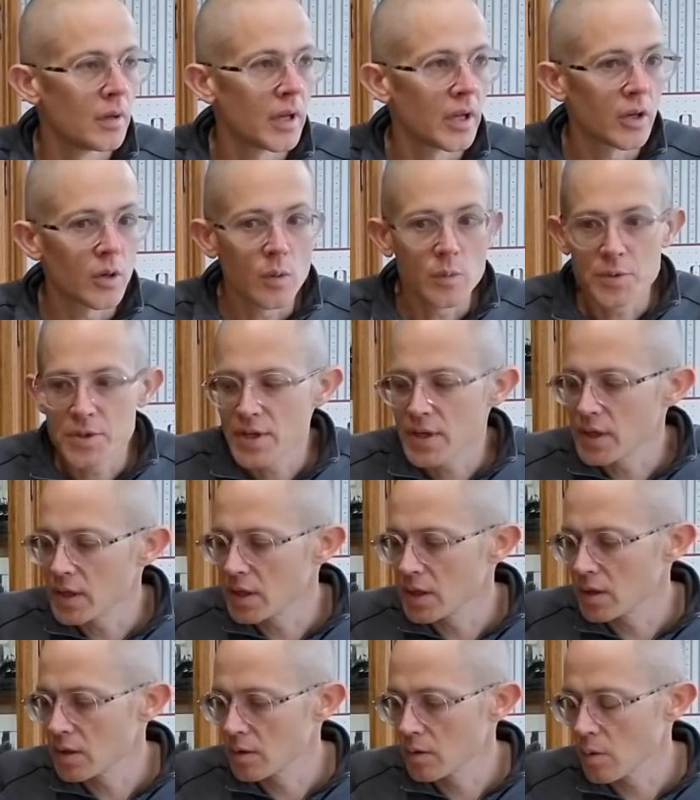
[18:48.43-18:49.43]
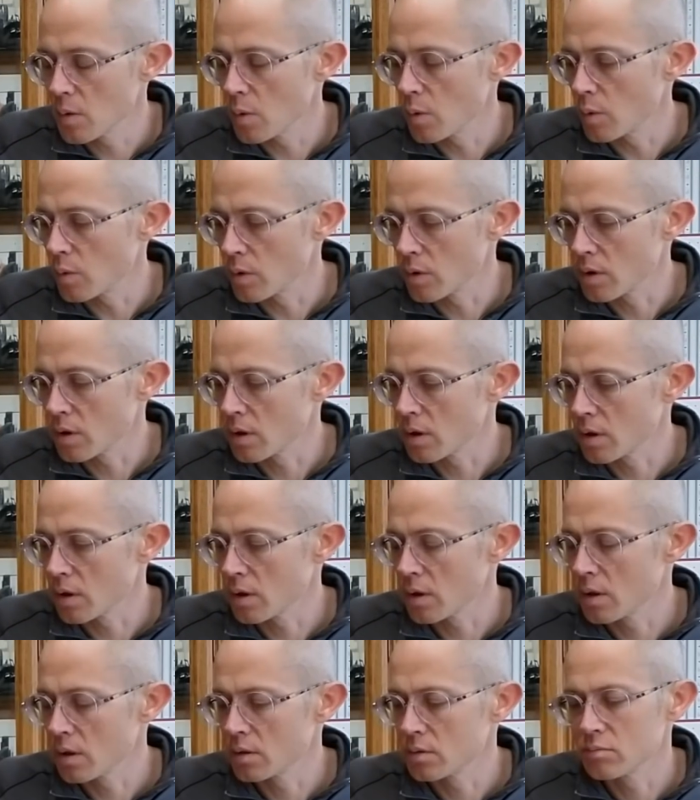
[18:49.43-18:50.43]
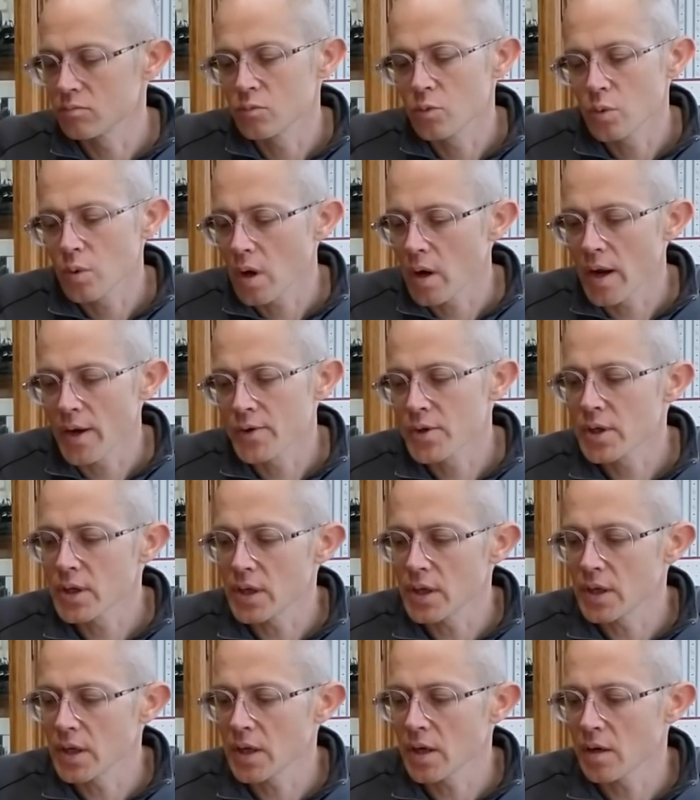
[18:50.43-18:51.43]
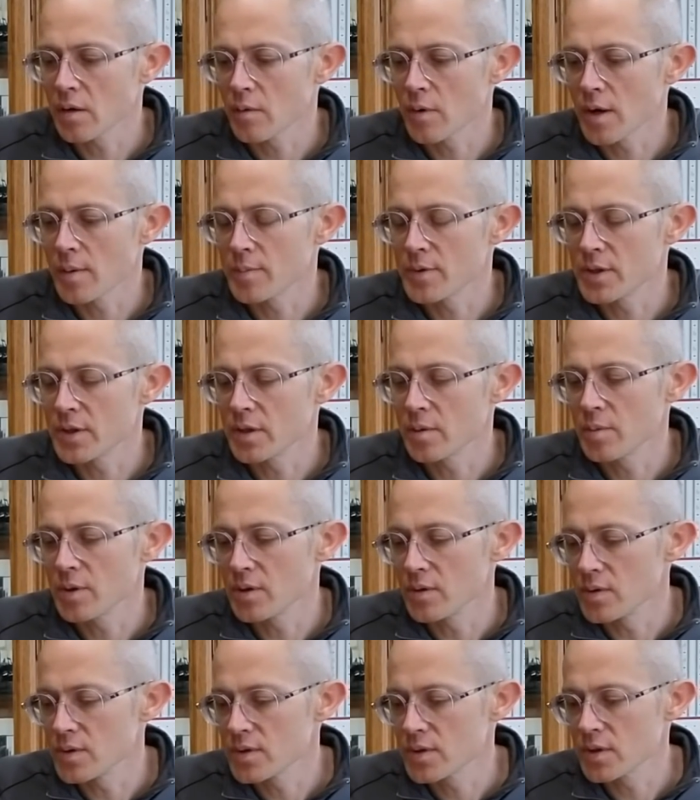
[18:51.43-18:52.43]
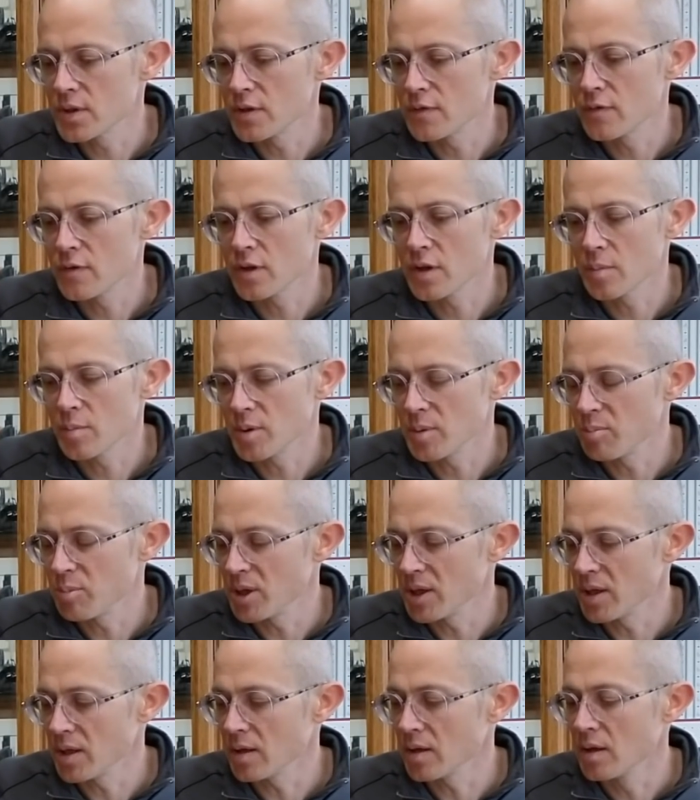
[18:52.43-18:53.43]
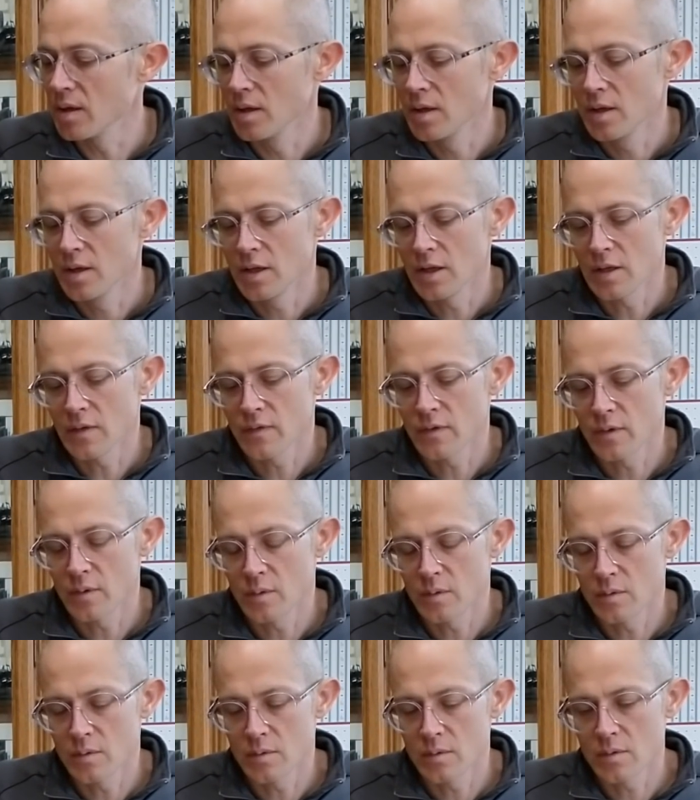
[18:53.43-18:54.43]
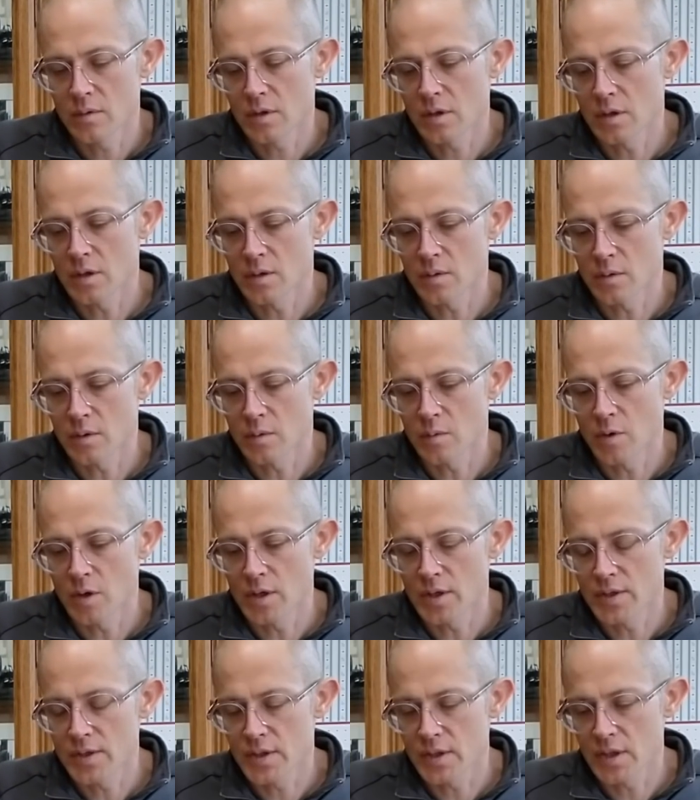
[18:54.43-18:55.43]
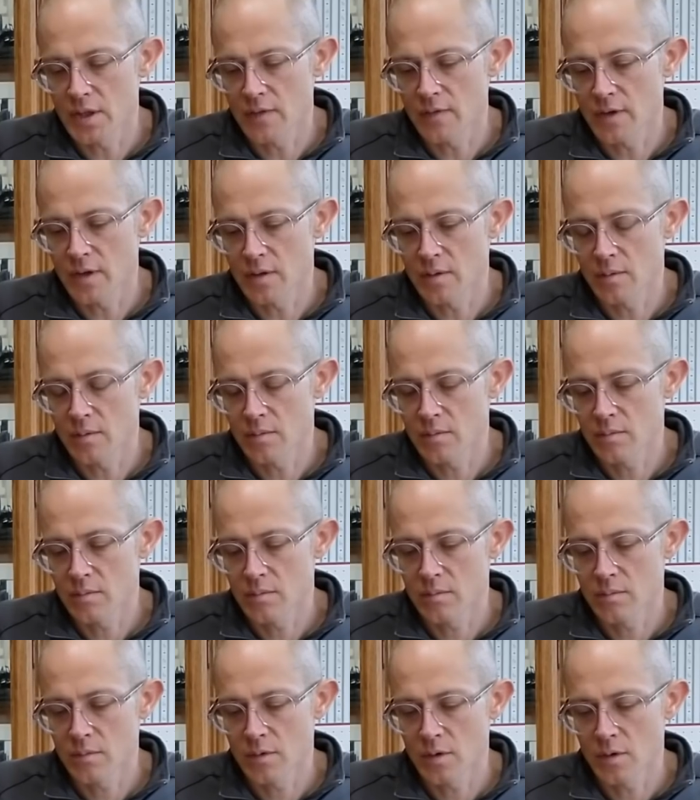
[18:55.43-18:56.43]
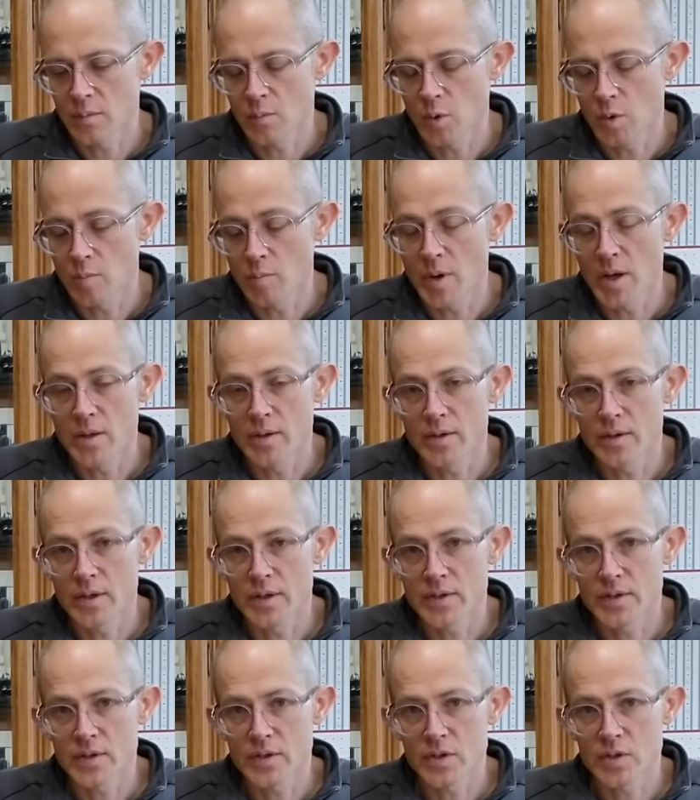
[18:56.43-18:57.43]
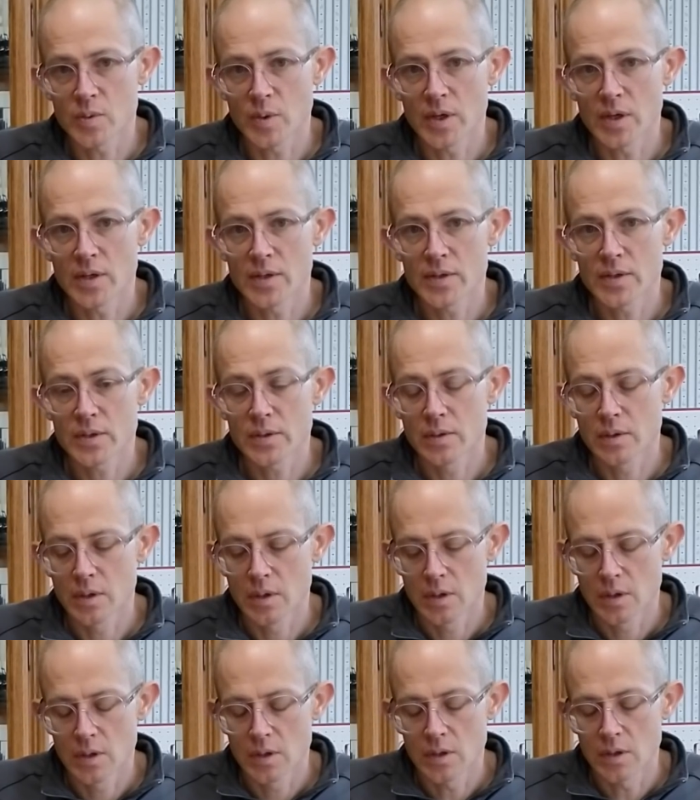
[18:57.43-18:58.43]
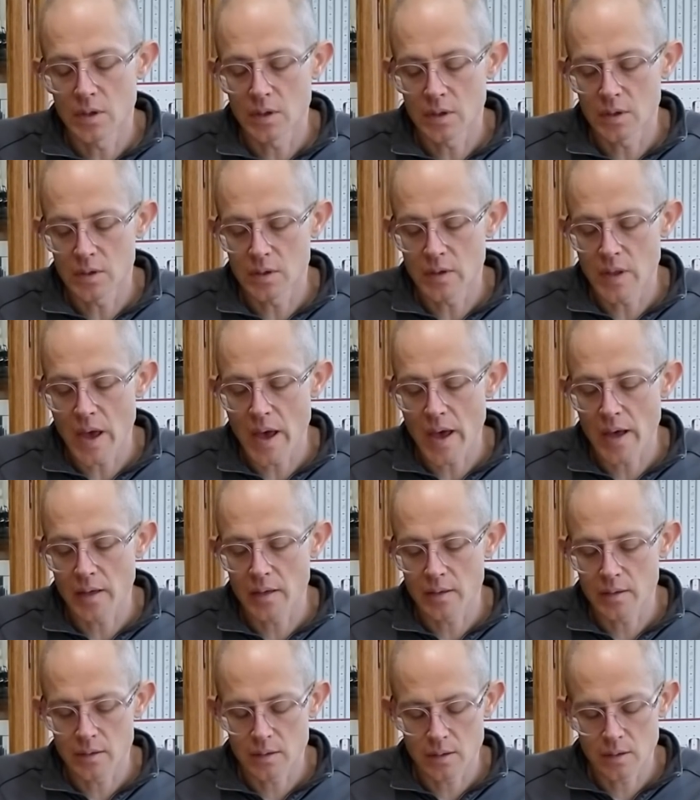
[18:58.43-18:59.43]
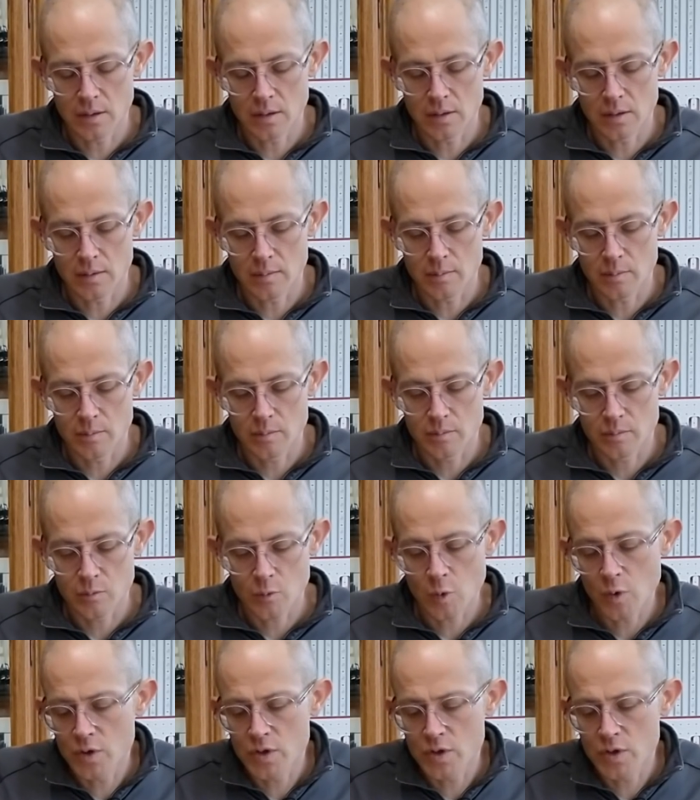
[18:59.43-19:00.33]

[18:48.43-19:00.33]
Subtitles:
gomting or actually any kind of ripe tea. It could be loose leaf or it could be Bing. If you wanted to give it a little more mellowness and sweetness, you could do that. Or